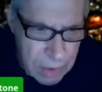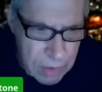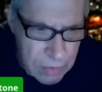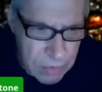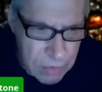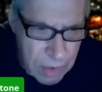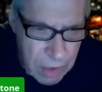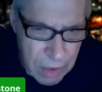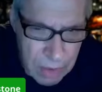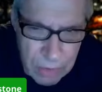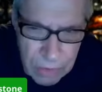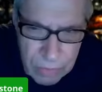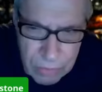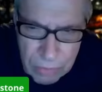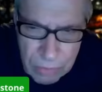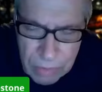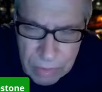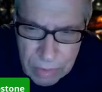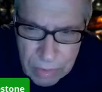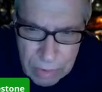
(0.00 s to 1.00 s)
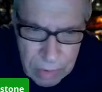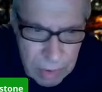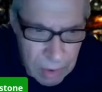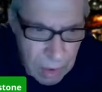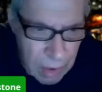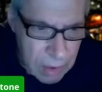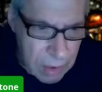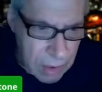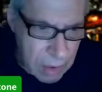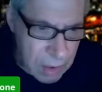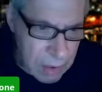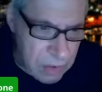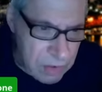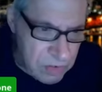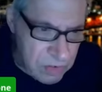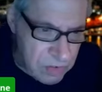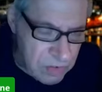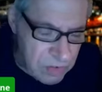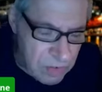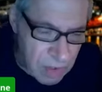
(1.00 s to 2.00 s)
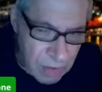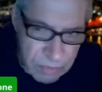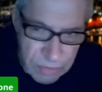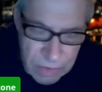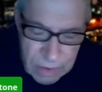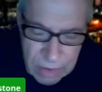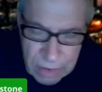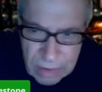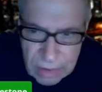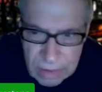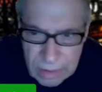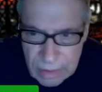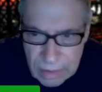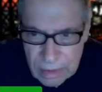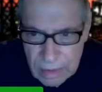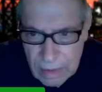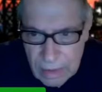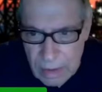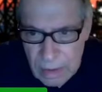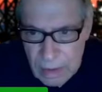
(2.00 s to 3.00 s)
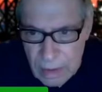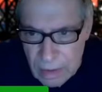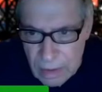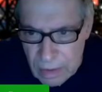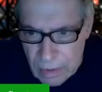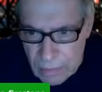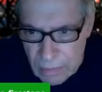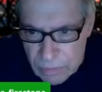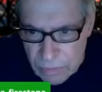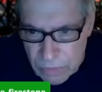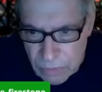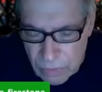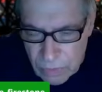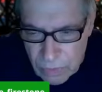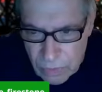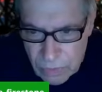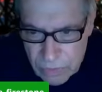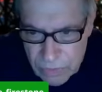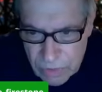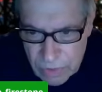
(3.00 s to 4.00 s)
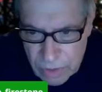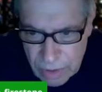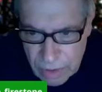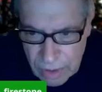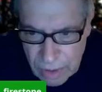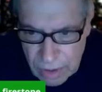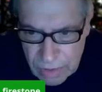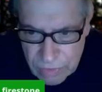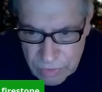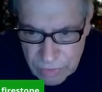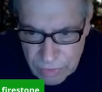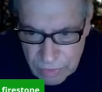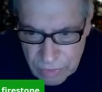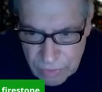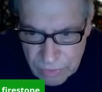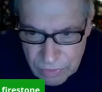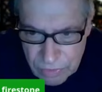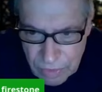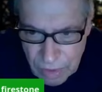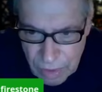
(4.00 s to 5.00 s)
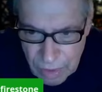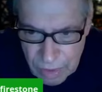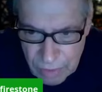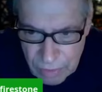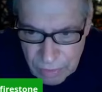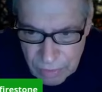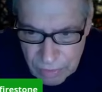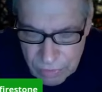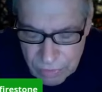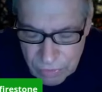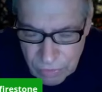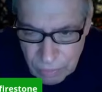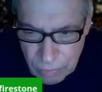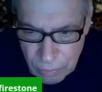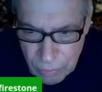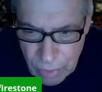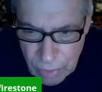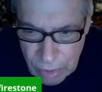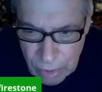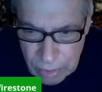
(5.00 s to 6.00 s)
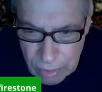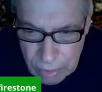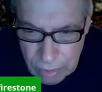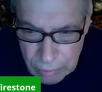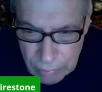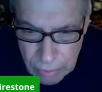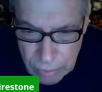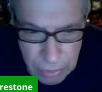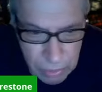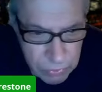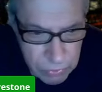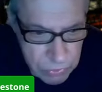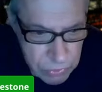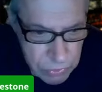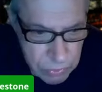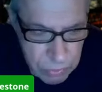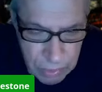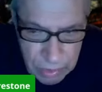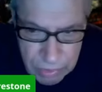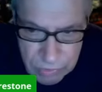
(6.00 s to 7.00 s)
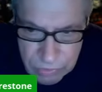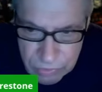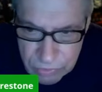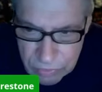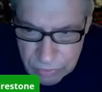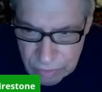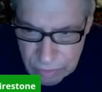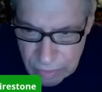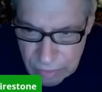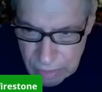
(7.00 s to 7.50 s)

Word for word: is at 800, Ukraine 87. So those are the nations that are somewhat close to us.